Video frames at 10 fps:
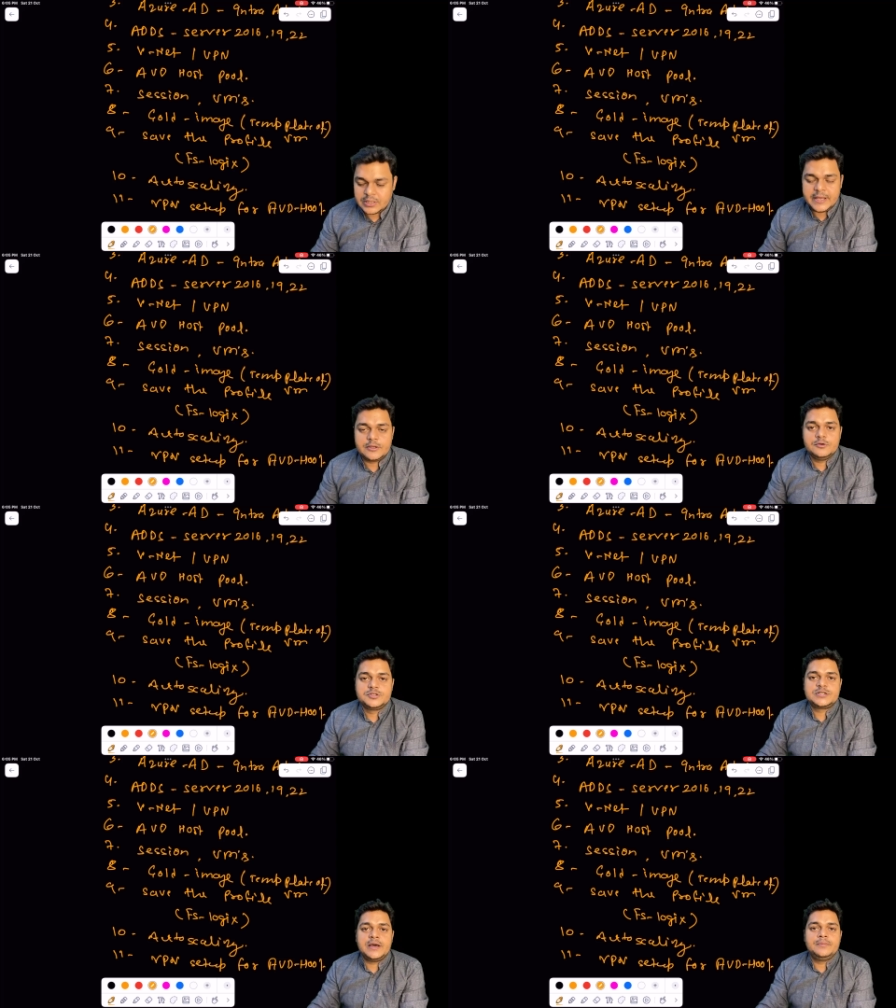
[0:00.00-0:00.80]
like you
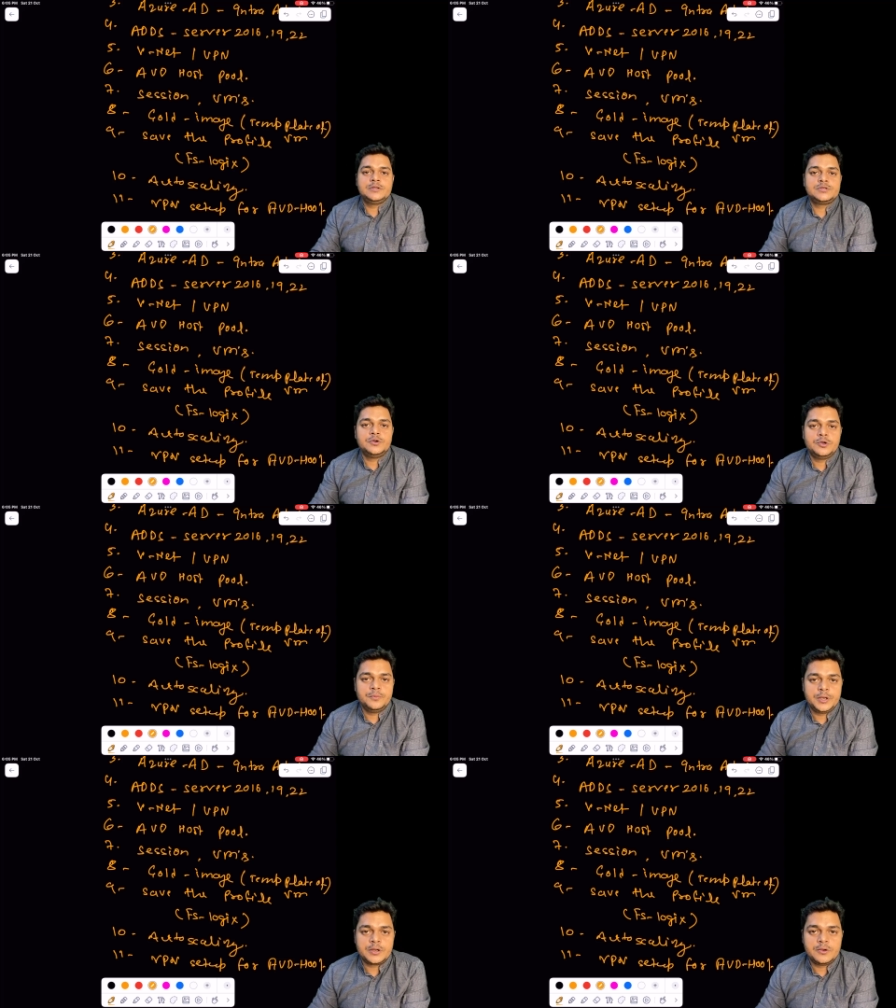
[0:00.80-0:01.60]
establish your
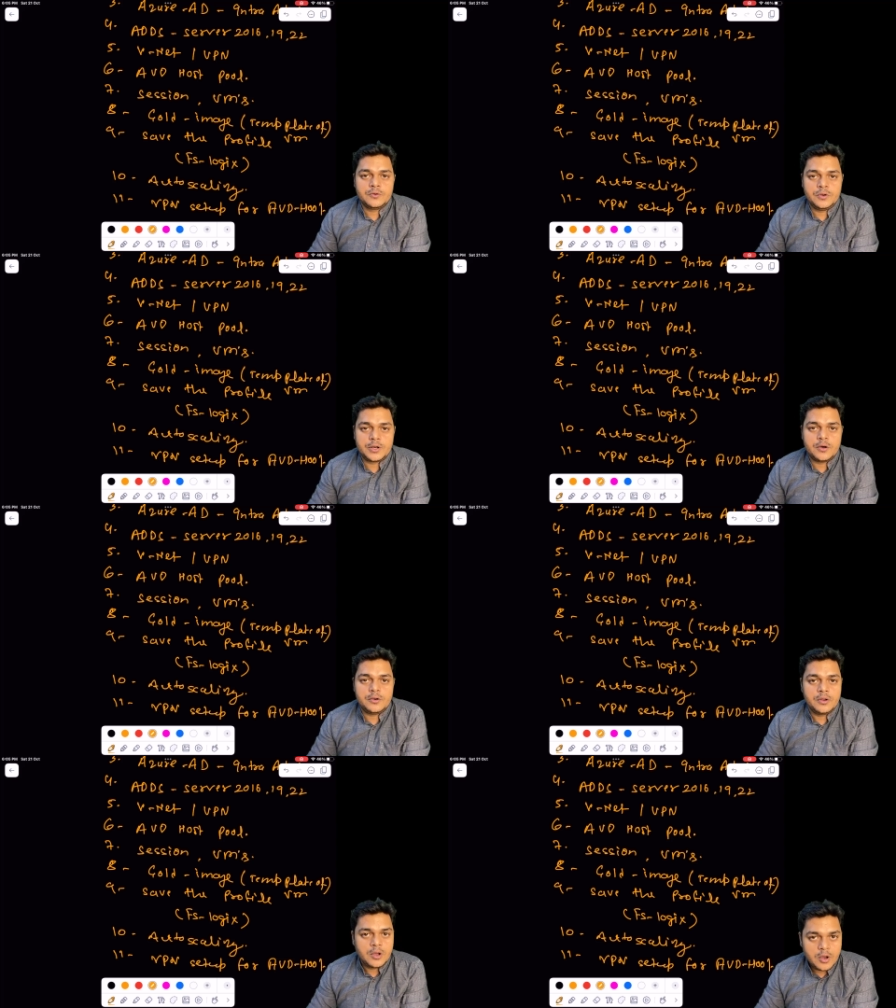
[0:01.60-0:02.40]
domain controller
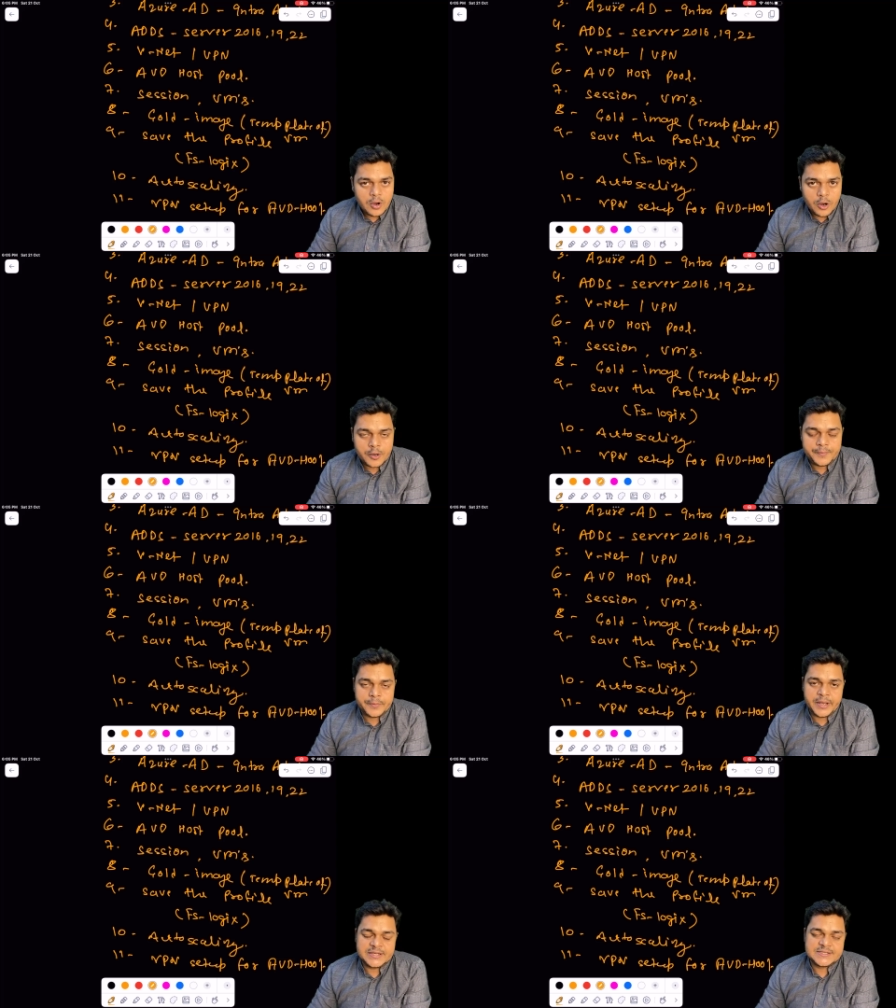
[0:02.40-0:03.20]
on
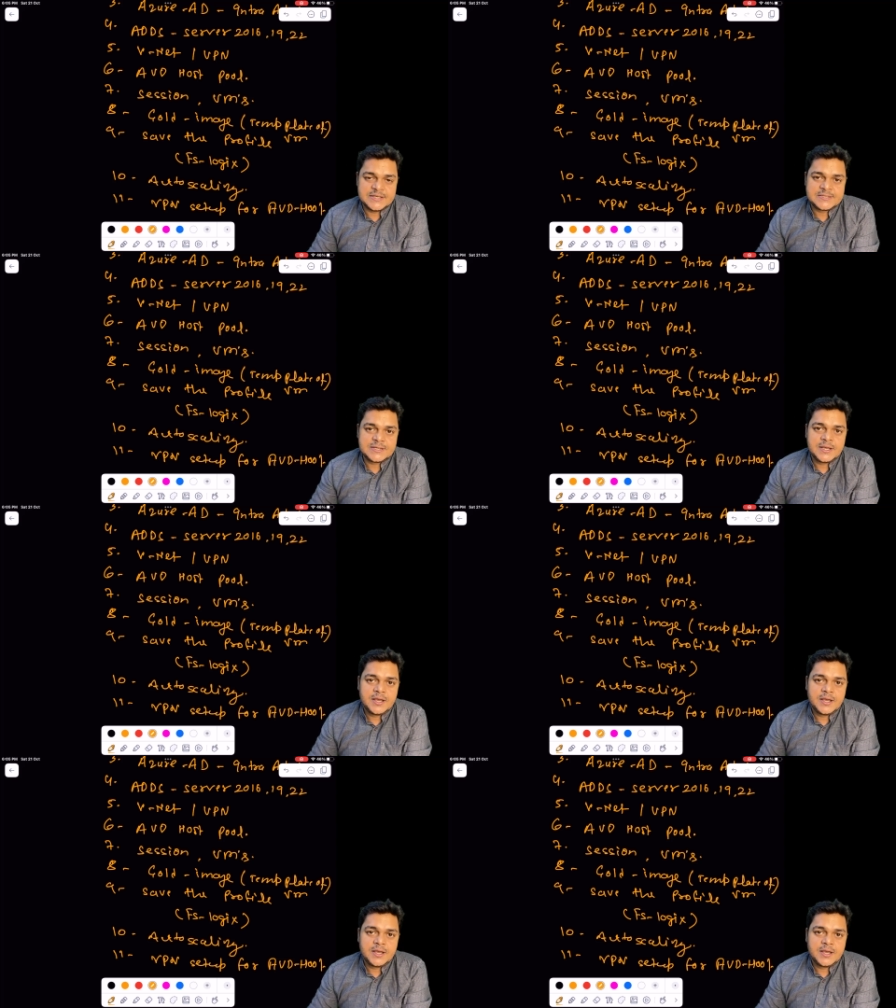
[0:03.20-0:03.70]
on-premises